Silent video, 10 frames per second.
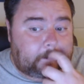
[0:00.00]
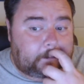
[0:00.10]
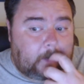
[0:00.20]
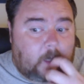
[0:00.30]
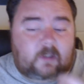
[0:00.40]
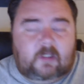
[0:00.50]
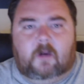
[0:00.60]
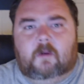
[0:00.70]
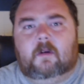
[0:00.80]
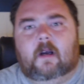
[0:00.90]

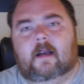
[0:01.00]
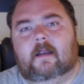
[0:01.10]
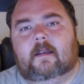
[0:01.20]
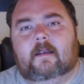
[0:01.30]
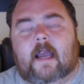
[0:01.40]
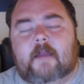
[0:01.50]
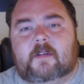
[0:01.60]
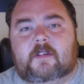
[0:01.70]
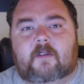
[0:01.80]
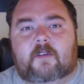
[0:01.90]
also, I'm a
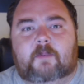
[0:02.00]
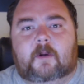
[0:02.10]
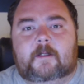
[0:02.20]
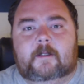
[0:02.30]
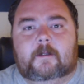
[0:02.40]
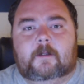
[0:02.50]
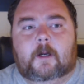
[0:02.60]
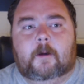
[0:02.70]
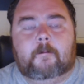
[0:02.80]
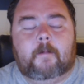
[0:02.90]
service person.
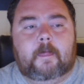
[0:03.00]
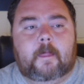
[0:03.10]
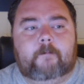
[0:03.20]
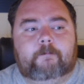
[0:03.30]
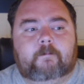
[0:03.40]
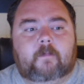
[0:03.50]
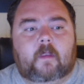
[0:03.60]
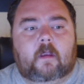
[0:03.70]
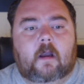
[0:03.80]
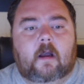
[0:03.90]
So
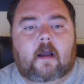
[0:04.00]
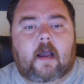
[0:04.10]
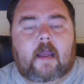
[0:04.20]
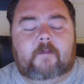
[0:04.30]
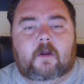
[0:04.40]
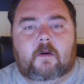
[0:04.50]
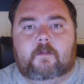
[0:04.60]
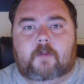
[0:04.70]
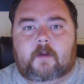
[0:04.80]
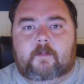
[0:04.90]
I have to go in
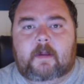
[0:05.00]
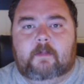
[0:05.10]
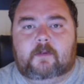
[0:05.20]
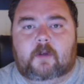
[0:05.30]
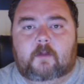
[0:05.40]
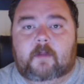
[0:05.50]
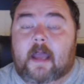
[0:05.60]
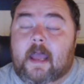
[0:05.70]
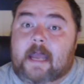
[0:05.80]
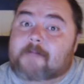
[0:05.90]
people's homes.
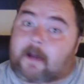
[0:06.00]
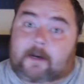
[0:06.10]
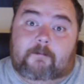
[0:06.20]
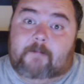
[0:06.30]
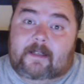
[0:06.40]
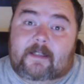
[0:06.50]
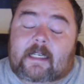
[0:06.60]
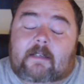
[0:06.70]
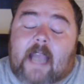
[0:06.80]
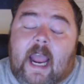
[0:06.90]
I don't
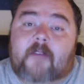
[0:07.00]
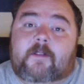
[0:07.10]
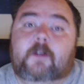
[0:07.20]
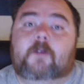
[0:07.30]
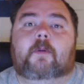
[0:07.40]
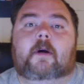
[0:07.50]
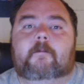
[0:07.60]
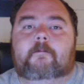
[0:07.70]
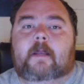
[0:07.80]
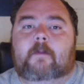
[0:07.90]
necessarily have to,
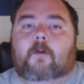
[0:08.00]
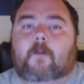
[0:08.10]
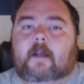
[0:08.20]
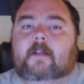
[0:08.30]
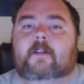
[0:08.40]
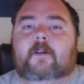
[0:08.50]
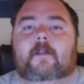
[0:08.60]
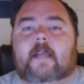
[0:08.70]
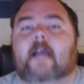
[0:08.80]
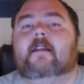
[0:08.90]
but people want us to, and
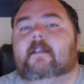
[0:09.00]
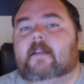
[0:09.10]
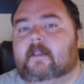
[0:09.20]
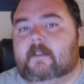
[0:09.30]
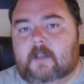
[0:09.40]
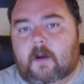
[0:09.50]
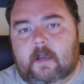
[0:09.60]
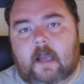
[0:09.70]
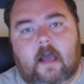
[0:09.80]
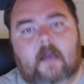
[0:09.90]
they act like nothing's going
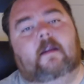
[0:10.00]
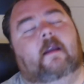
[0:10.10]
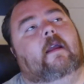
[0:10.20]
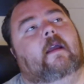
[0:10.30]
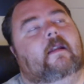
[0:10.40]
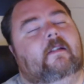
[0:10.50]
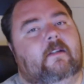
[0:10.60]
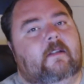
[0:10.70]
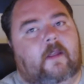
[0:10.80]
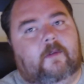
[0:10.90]
on. This is
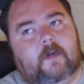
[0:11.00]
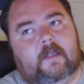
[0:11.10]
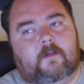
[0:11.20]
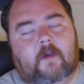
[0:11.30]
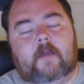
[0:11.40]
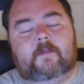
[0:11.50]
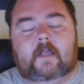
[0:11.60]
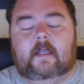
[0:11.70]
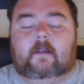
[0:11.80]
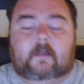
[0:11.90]
another reason why I'm
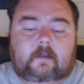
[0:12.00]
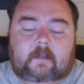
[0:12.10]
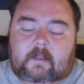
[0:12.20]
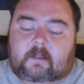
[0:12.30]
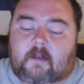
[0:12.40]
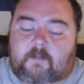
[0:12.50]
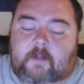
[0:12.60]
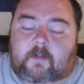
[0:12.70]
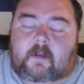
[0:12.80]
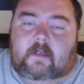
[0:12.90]
saying just love
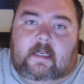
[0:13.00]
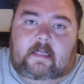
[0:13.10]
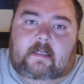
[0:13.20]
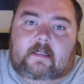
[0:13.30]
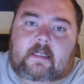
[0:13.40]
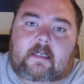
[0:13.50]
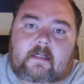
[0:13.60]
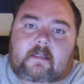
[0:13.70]
people, because I get to see